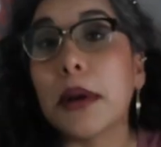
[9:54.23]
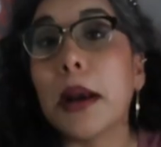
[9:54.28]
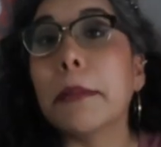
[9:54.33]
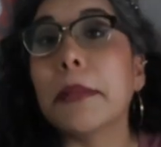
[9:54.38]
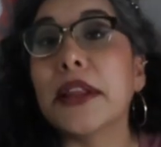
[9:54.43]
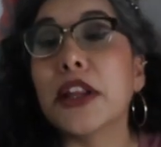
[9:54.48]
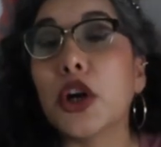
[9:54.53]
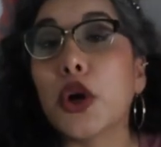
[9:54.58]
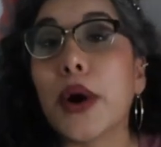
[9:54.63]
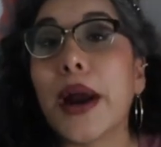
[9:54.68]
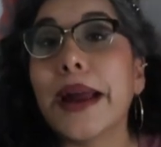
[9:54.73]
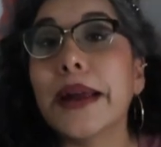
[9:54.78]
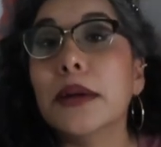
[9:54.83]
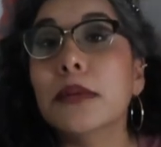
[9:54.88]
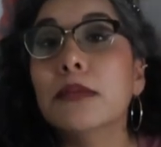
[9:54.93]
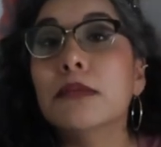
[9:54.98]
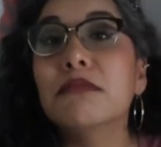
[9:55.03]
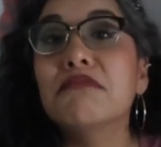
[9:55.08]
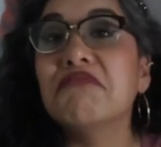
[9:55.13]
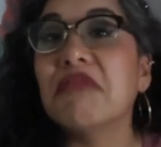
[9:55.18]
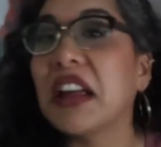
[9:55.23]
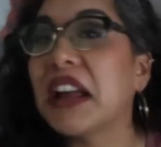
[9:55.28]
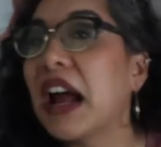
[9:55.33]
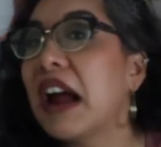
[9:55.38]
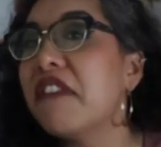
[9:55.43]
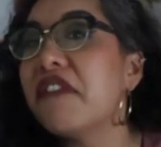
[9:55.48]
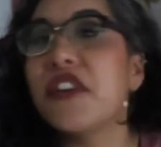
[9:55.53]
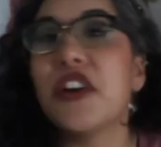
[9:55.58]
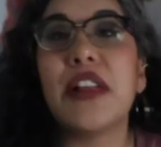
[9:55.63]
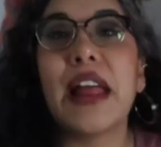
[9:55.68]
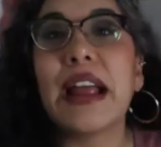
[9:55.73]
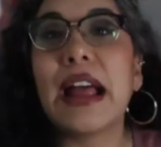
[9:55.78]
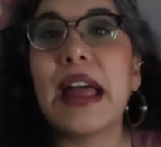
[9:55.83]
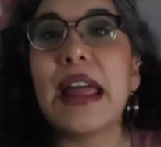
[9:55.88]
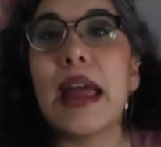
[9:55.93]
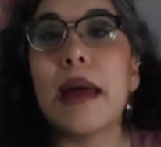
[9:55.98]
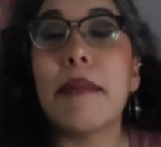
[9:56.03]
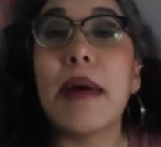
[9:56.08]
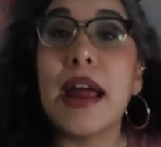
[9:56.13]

but I'm gonna cry like I feel like I am.